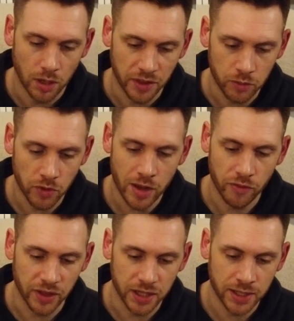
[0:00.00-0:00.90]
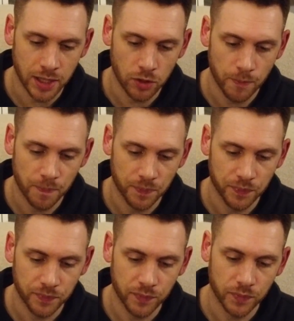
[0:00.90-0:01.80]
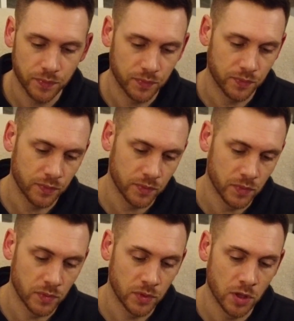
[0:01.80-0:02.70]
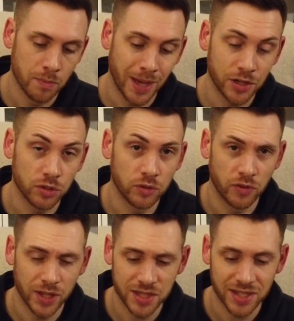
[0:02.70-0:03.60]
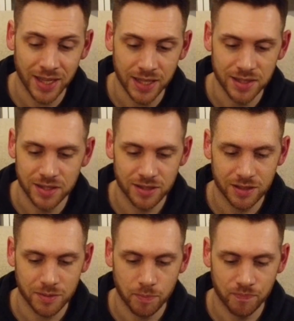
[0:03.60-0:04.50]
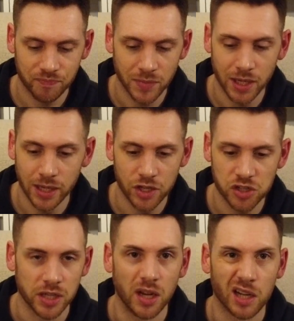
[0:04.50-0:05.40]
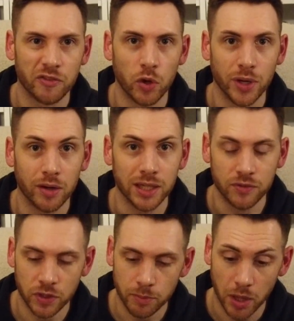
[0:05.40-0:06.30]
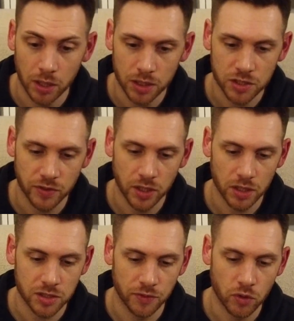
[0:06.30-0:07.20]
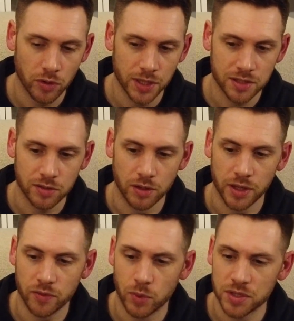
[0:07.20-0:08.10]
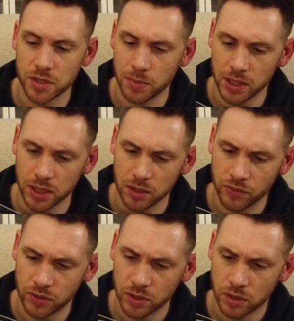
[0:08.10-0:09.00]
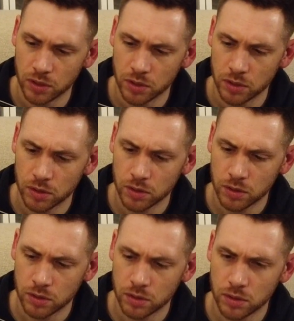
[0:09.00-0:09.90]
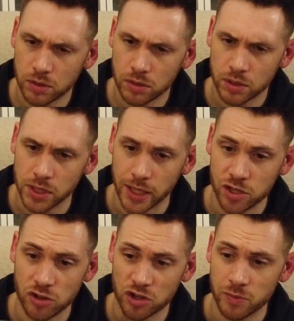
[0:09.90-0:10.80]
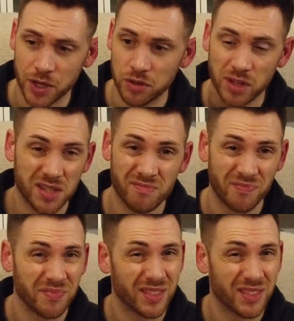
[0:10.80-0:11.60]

I think we've got everything now. The manual for this is. The manual for this is. By the looks of it, because I've got this on the other ones, by the looks of it, because I've got this on the other ones, the instruction manual is.